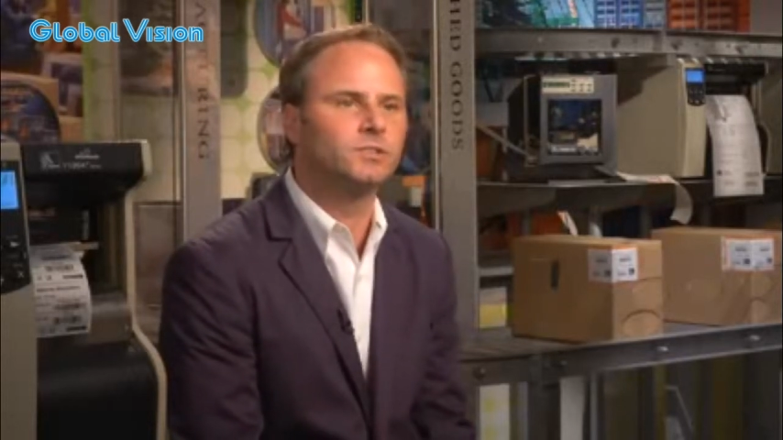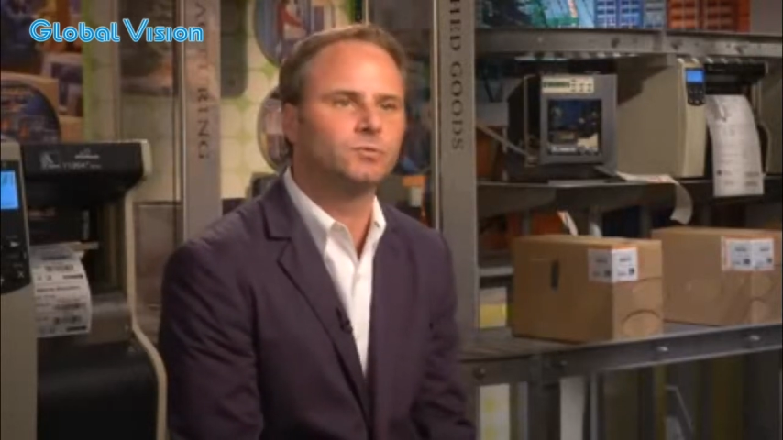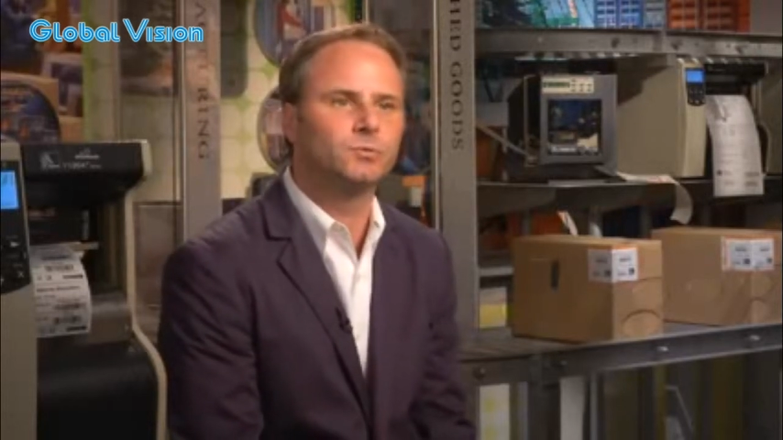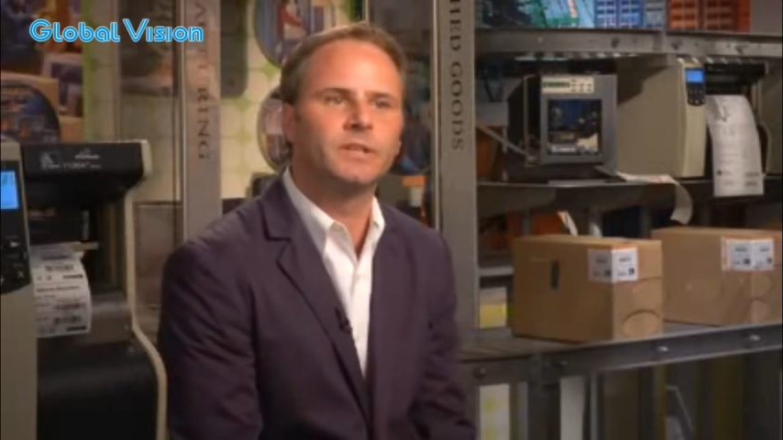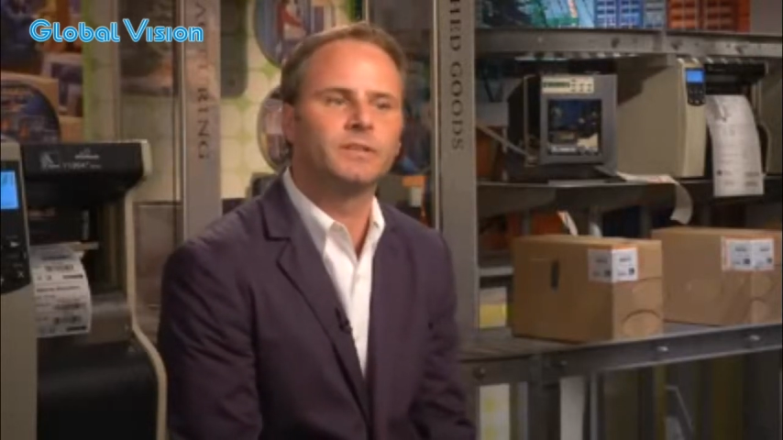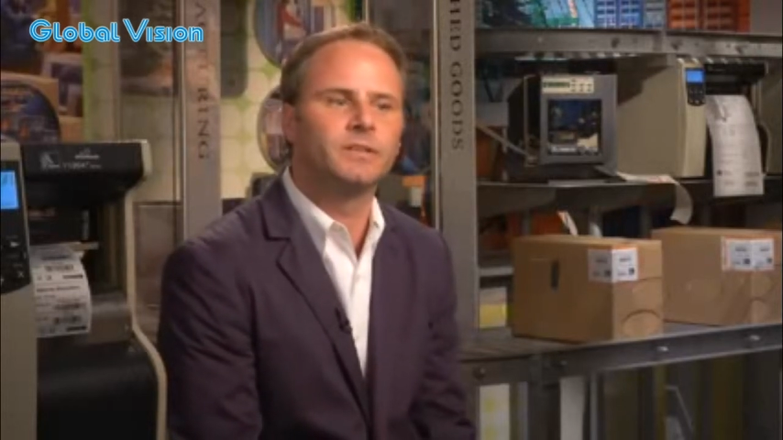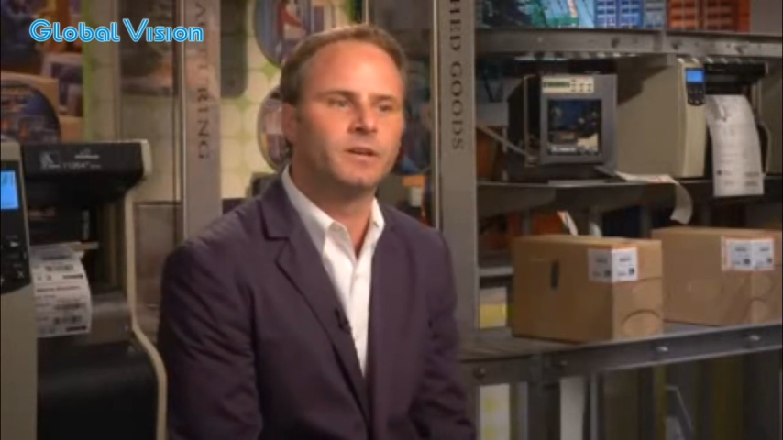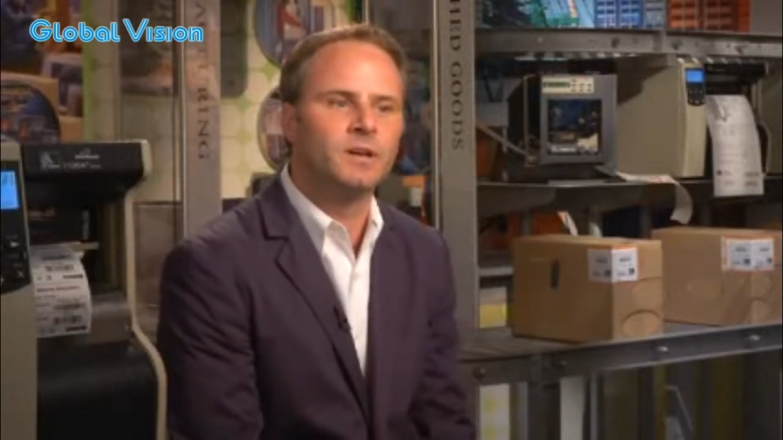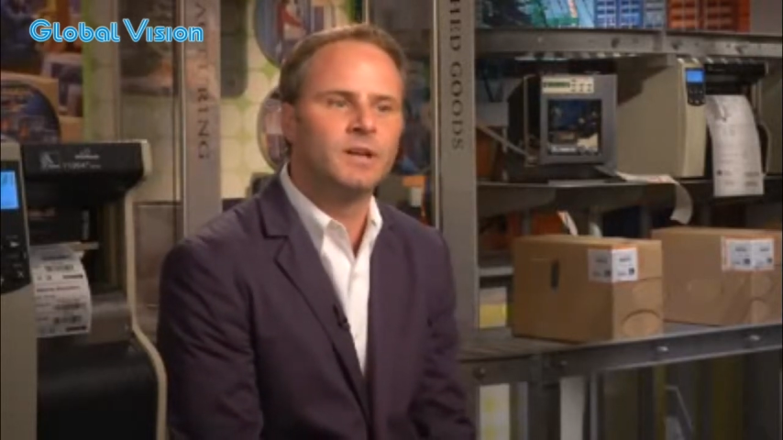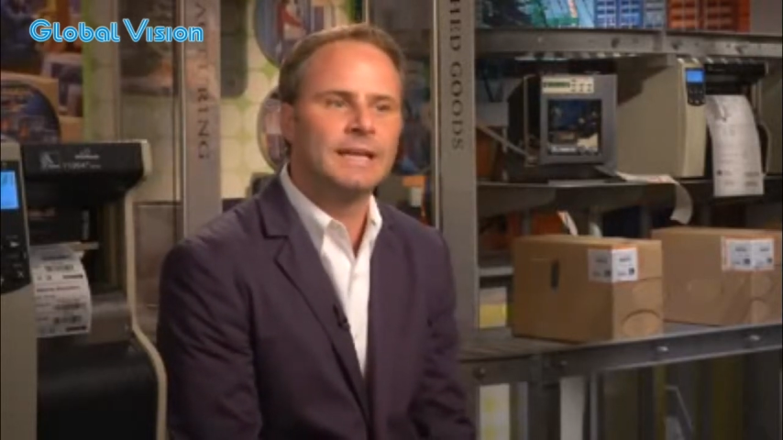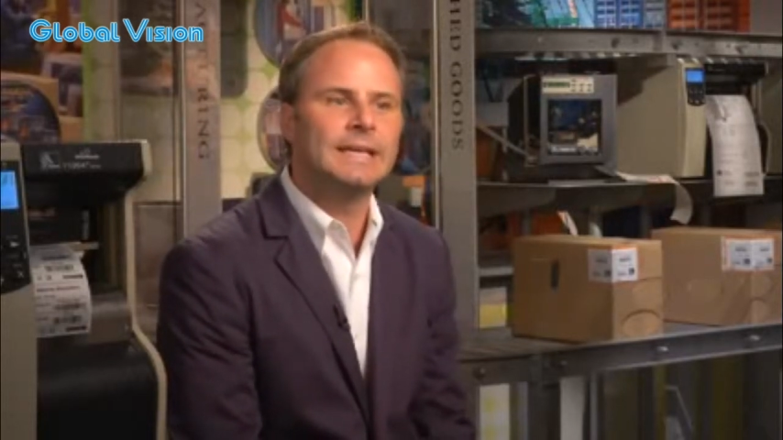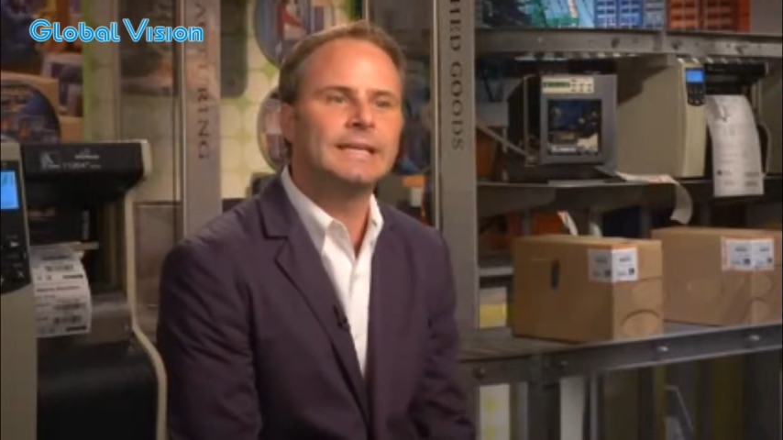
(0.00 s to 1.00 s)
So really there are
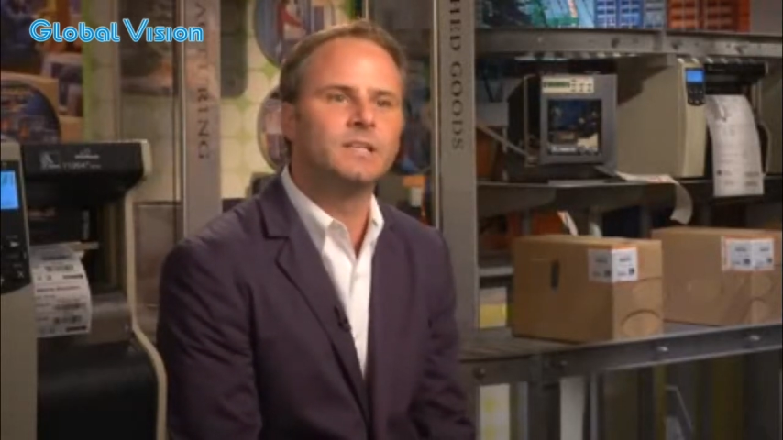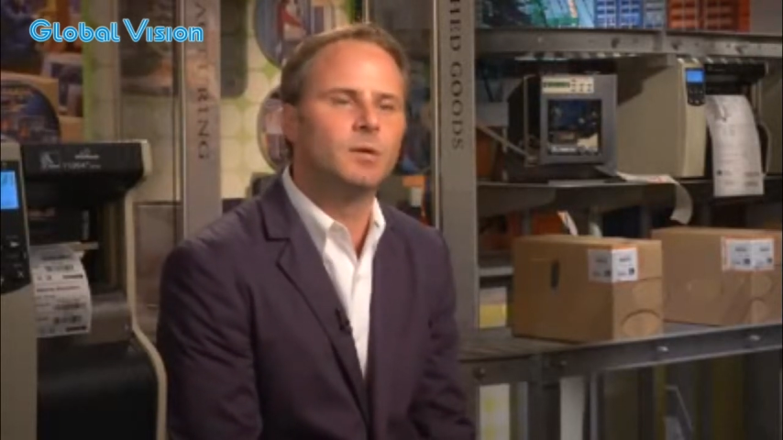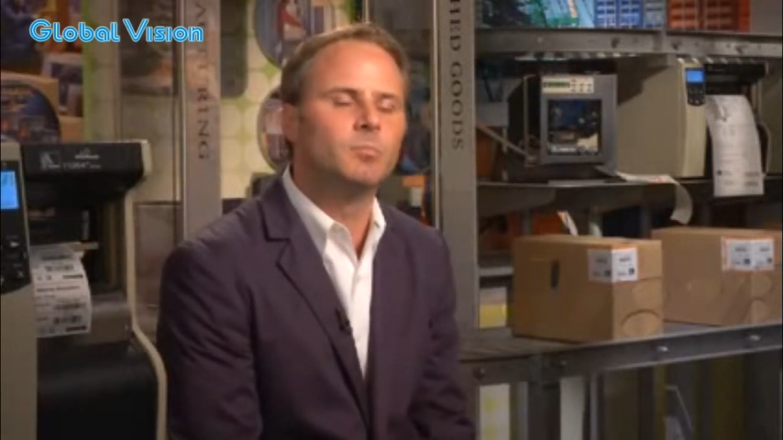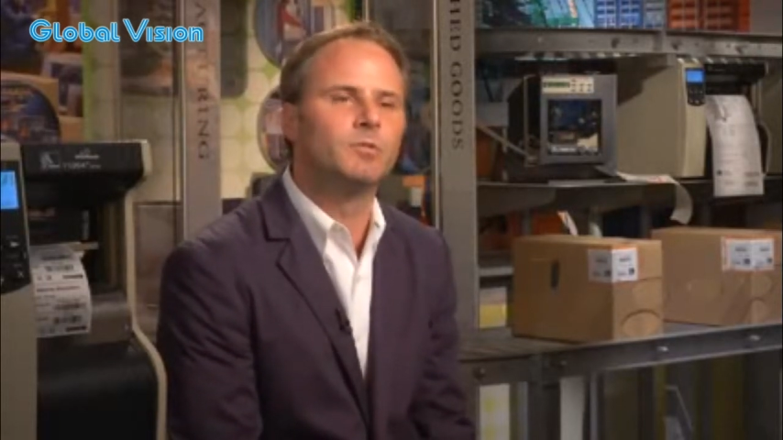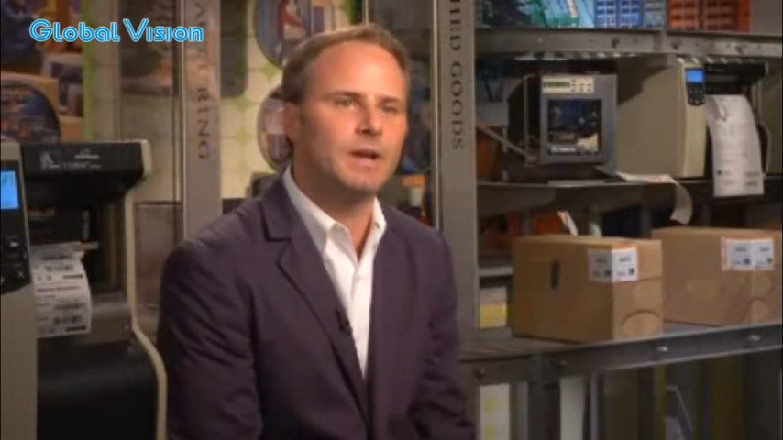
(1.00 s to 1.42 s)
any number